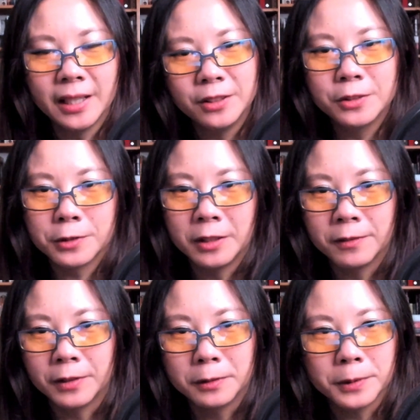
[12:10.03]
industry
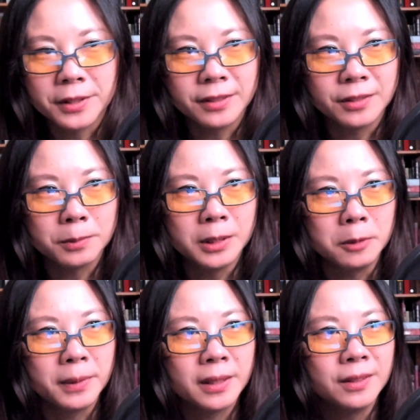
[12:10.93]
involved with this as well,
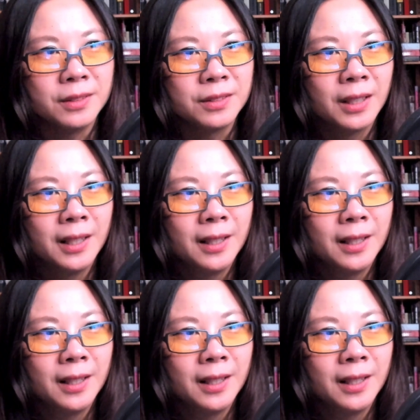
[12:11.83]
because,